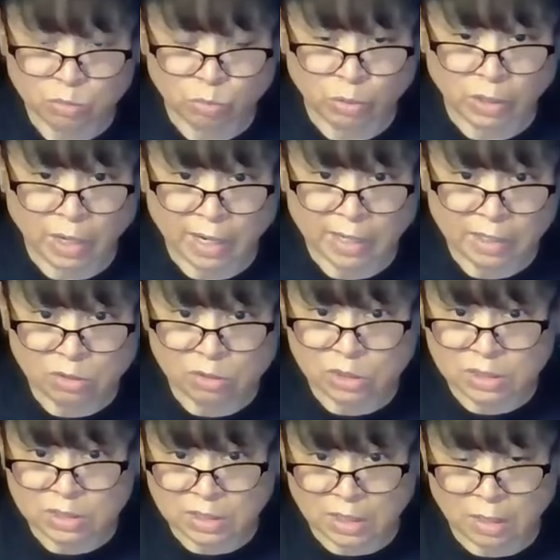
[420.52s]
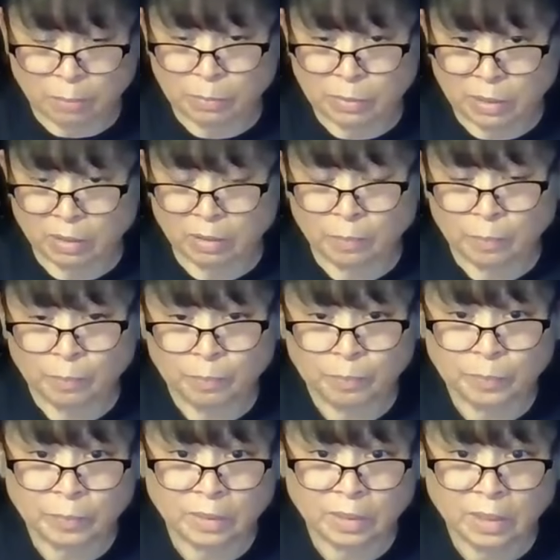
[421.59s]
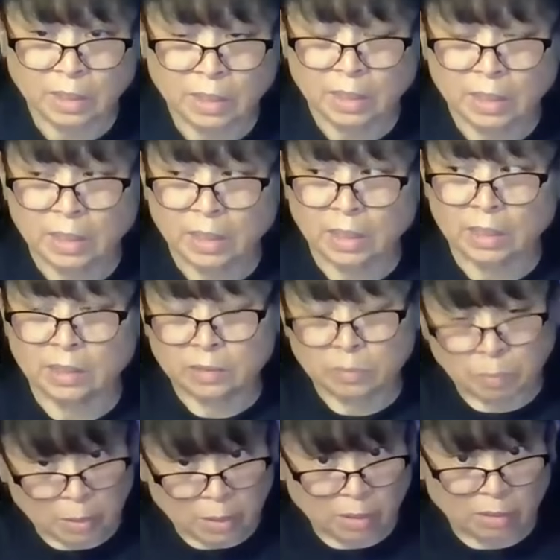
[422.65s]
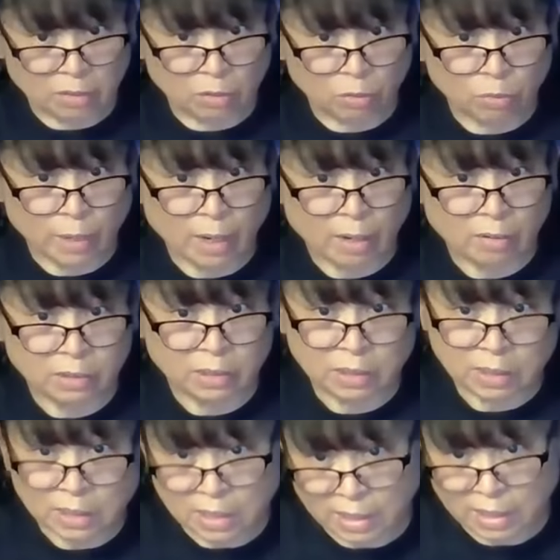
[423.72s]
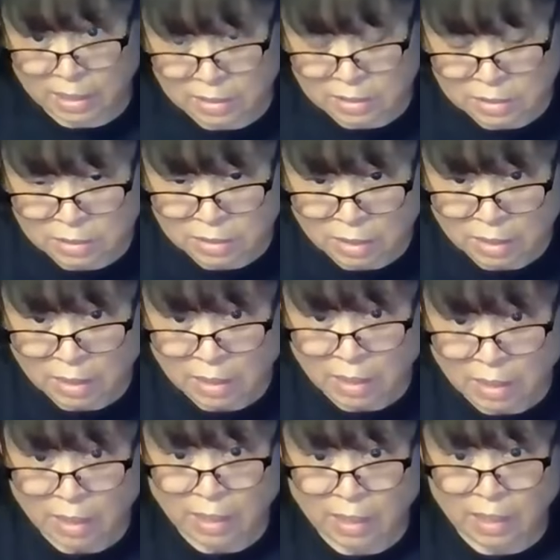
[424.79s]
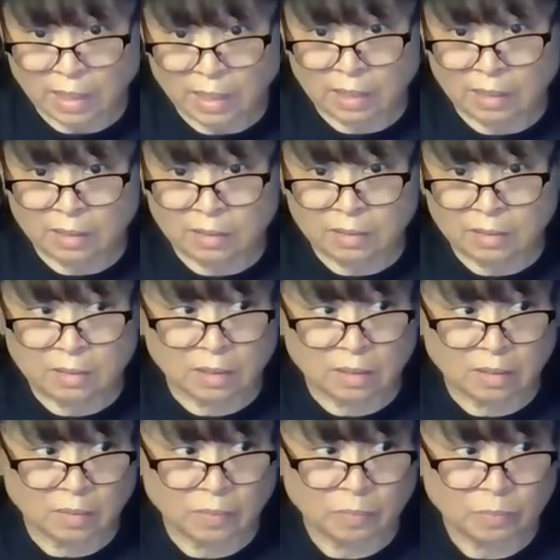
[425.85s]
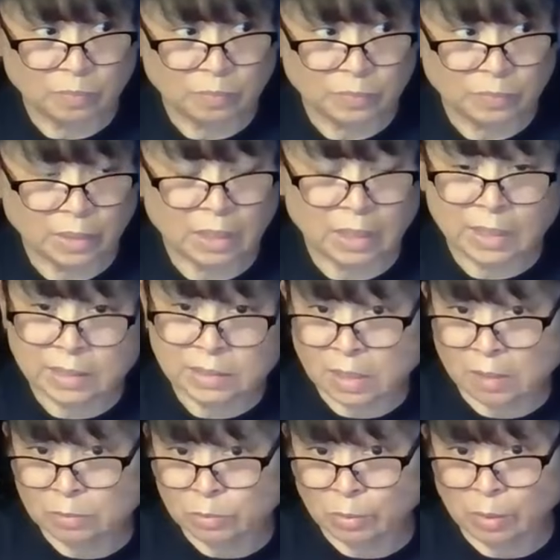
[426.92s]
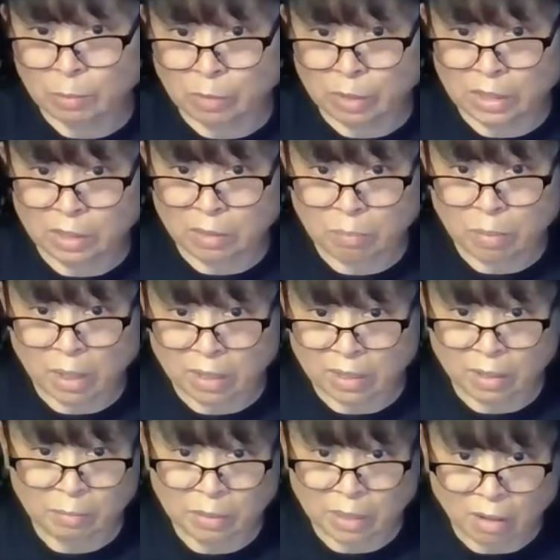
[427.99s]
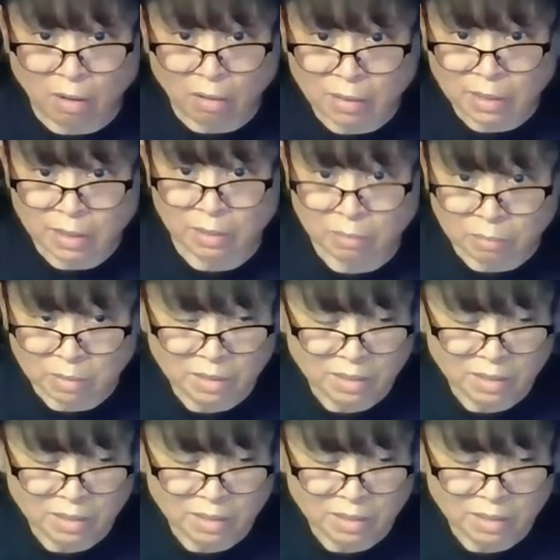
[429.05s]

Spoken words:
where I usually set up there, and it's depending on the crowd and the kids. And a lot of times when I'm ready to pack up, they all come.